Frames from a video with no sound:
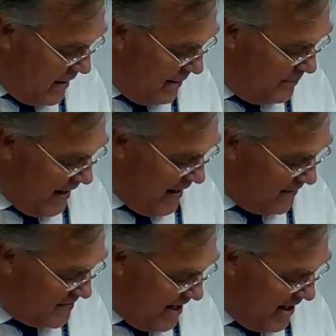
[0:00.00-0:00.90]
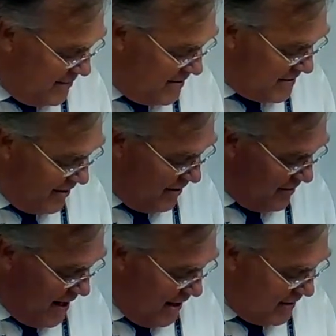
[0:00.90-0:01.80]
A bed of sedimentary
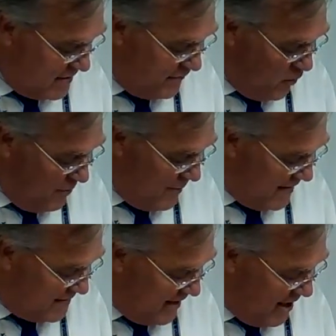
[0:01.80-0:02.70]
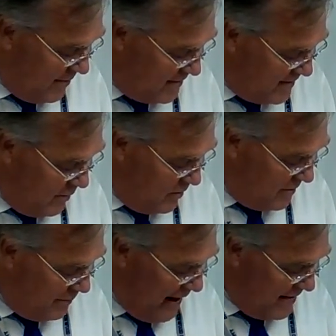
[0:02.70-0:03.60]
rock is formed by sediments that were
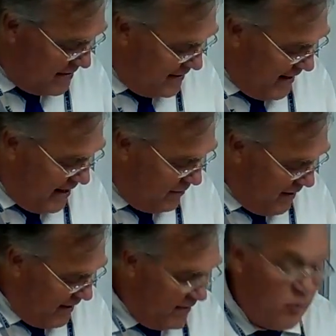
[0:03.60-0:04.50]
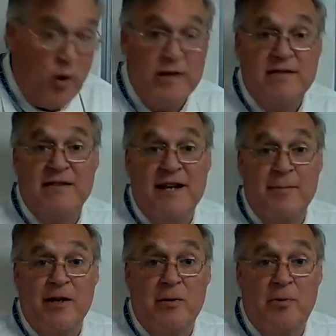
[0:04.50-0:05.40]
deposited at a rate of 1
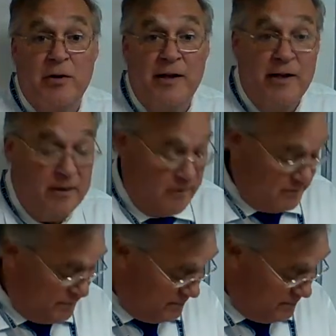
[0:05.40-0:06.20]
centimeter per year.